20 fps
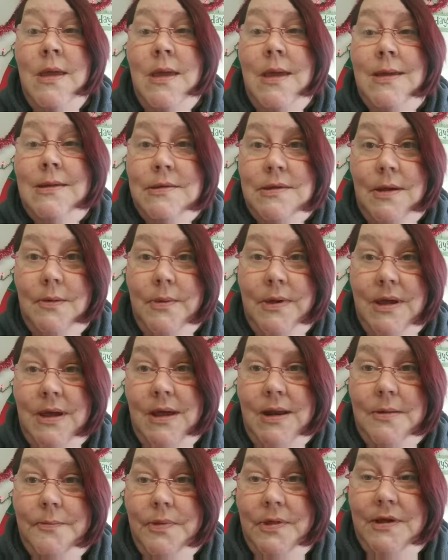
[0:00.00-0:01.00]
until we
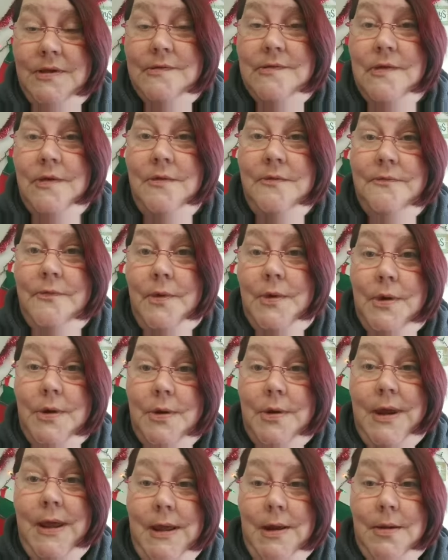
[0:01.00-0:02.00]
got a place for
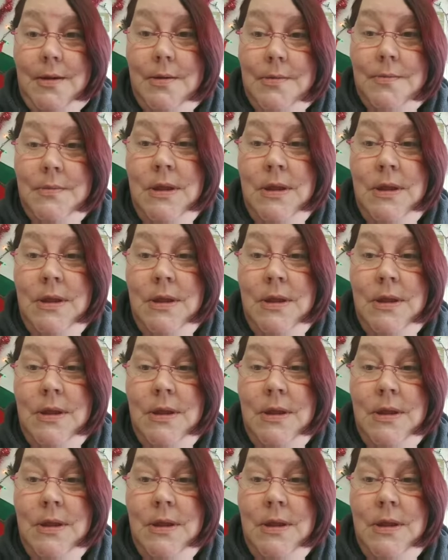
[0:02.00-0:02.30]
her here.